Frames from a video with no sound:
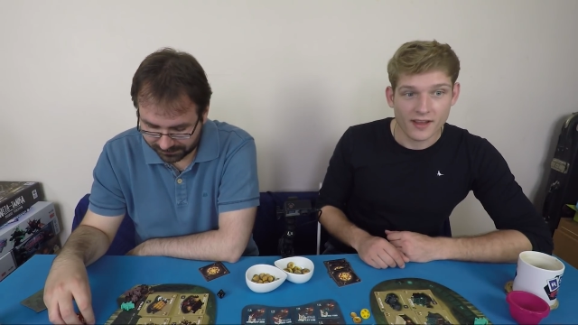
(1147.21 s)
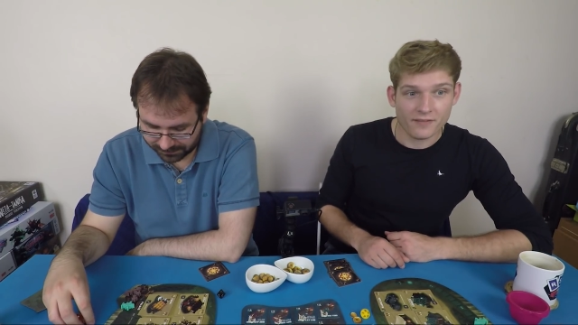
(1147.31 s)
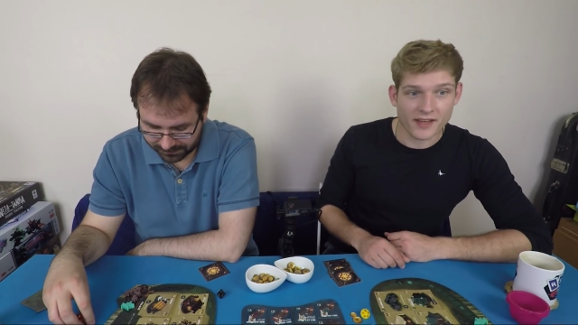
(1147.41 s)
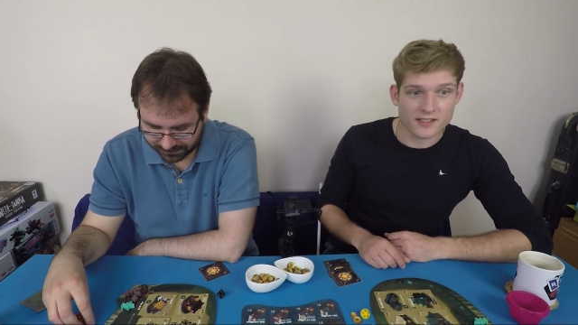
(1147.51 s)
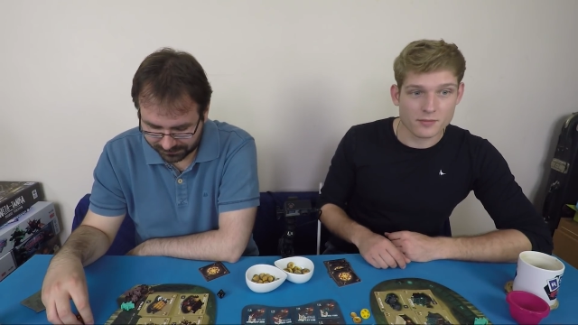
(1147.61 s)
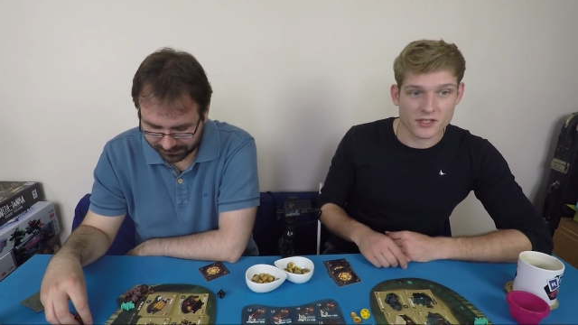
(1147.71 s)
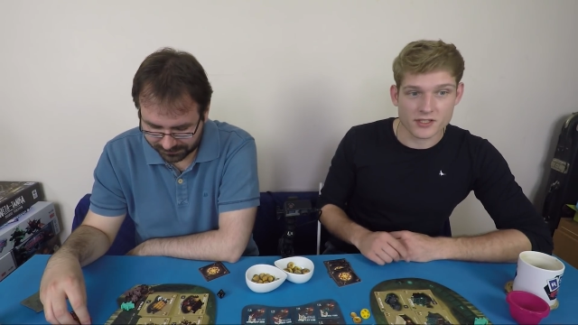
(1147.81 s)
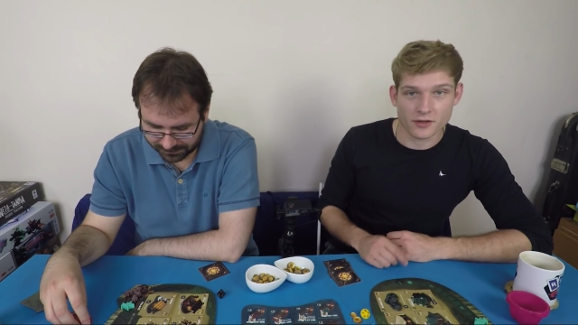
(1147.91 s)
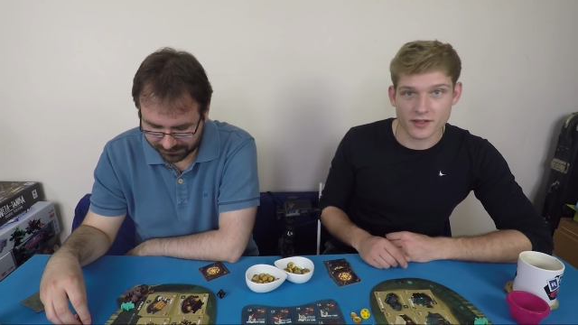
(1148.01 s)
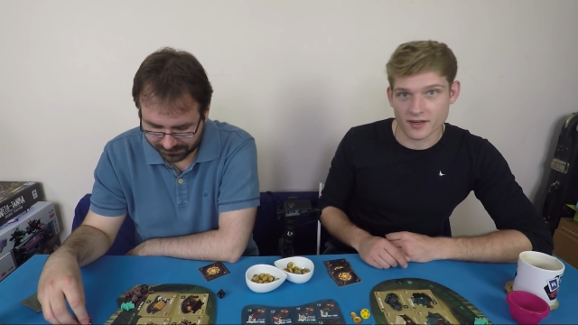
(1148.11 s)
Speaker 1: In fact, so much
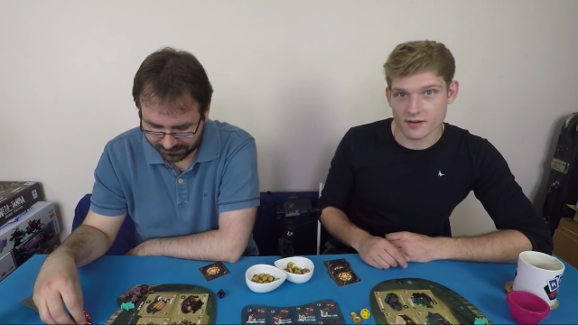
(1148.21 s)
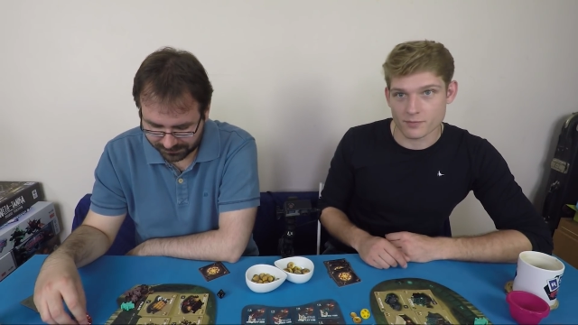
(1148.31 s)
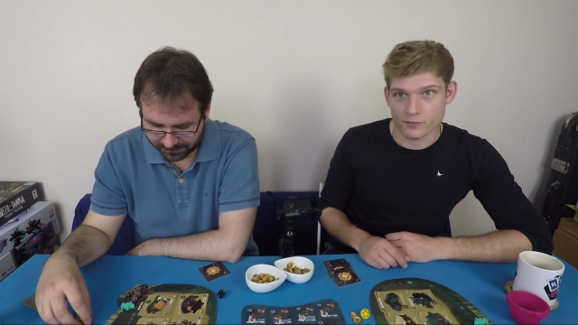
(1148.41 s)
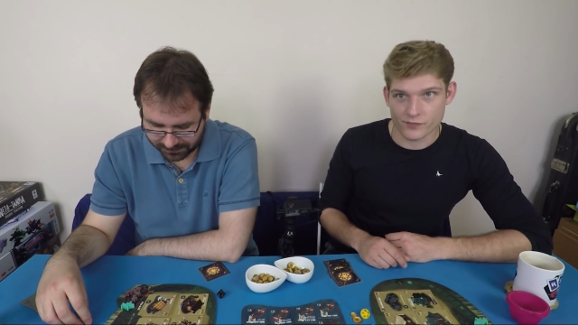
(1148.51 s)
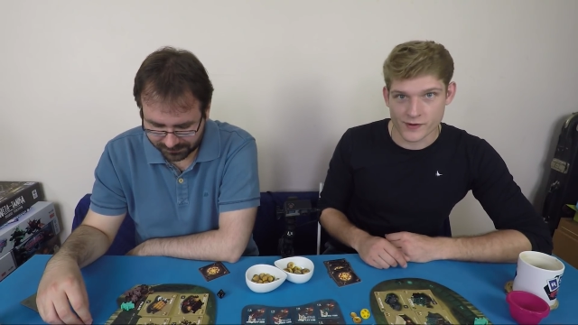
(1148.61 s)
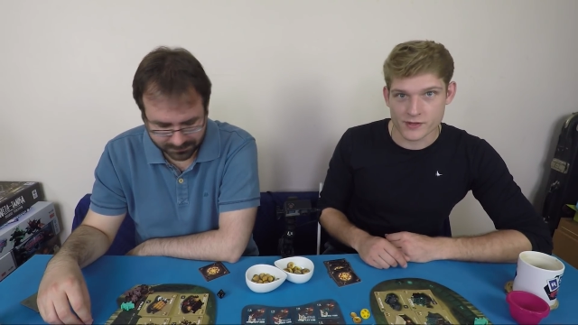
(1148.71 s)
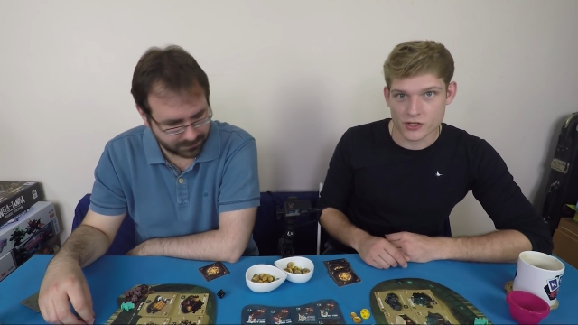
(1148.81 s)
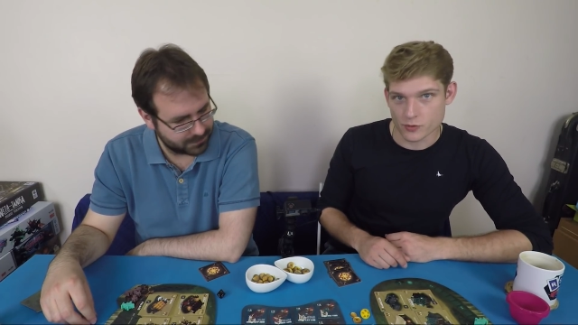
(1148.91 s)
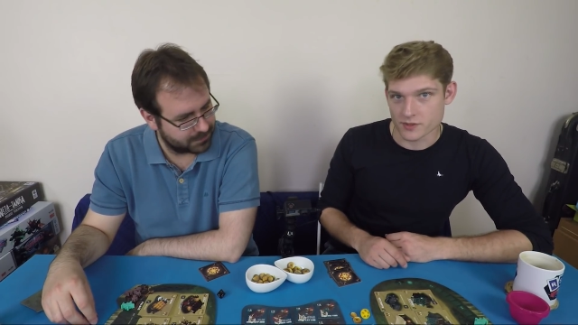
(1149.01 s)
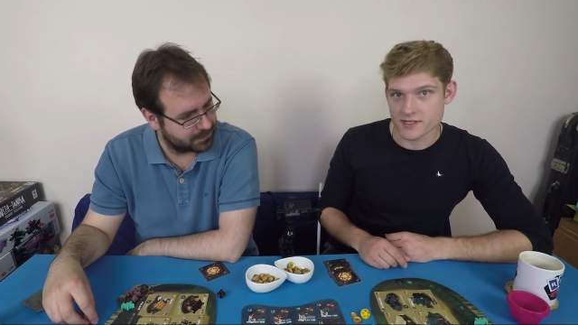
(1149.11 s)
so that our very
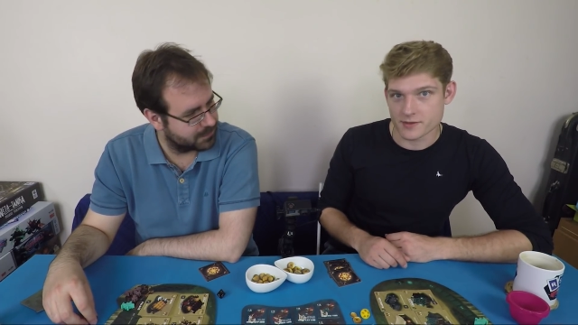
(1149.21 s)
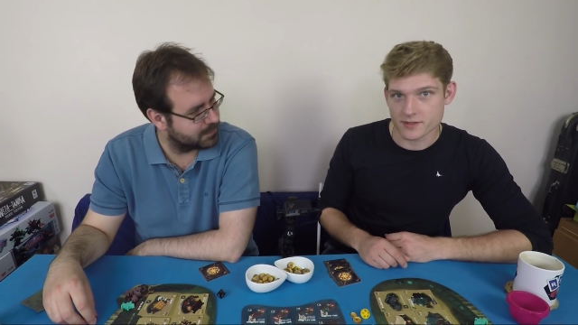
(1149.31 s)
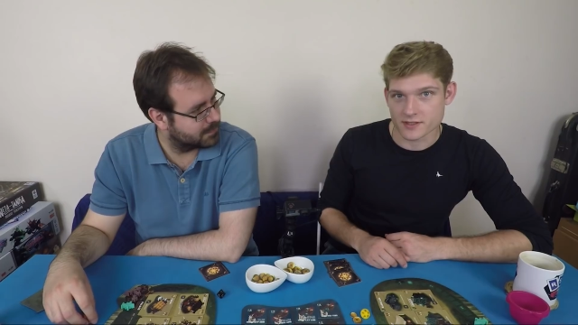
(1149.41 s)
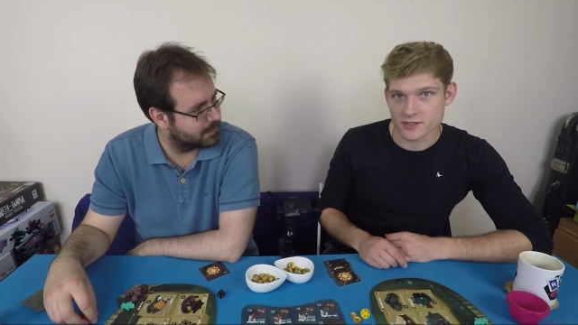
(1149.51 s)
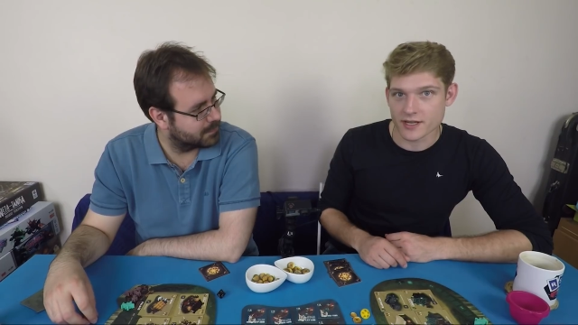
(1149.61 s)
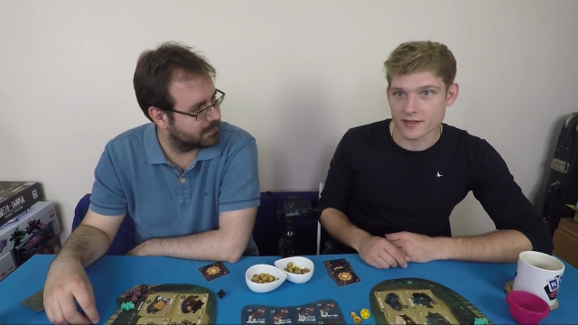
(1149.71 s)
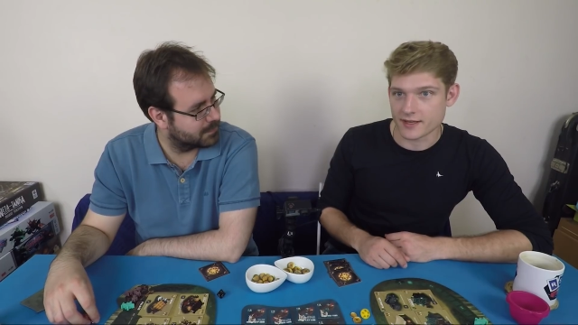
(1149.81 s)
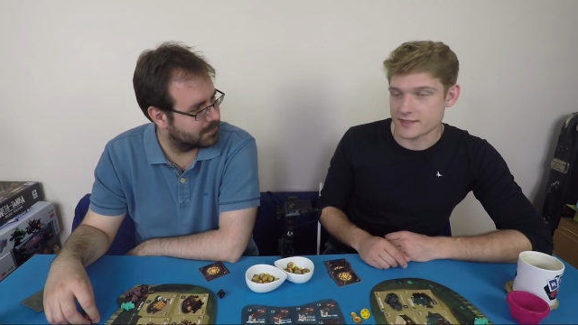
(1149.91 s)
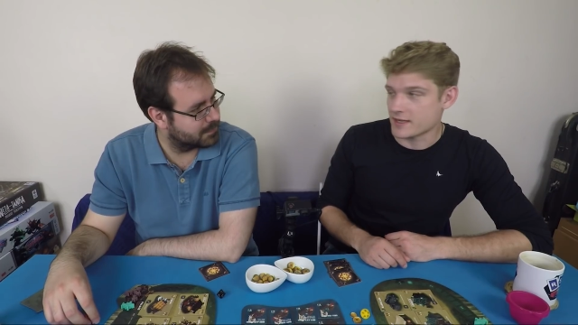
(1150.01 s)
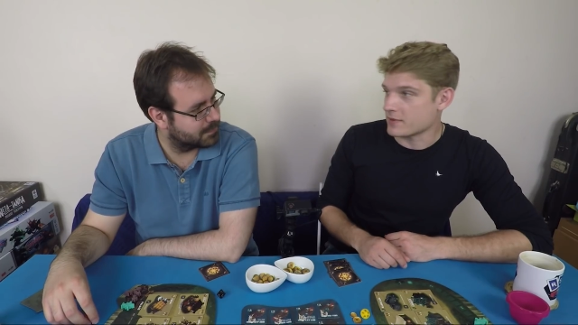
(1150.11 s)
short series on
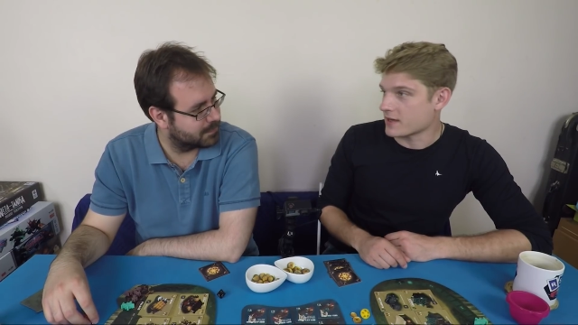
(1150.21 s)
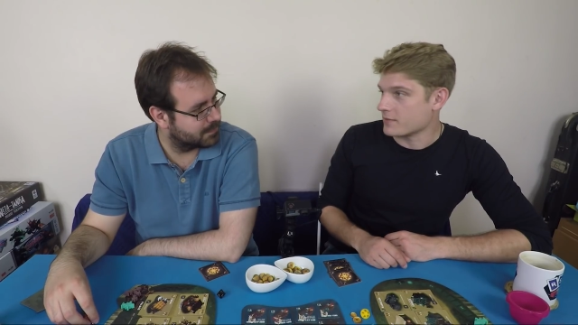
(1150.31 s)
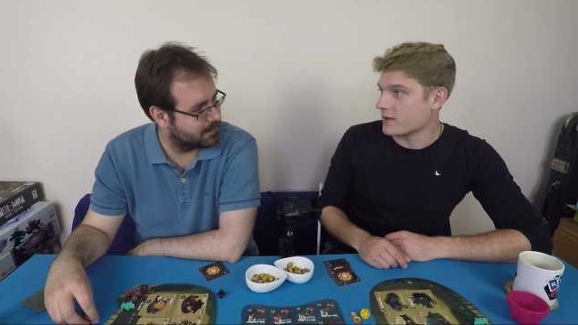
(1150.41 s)
Shaolia has now become a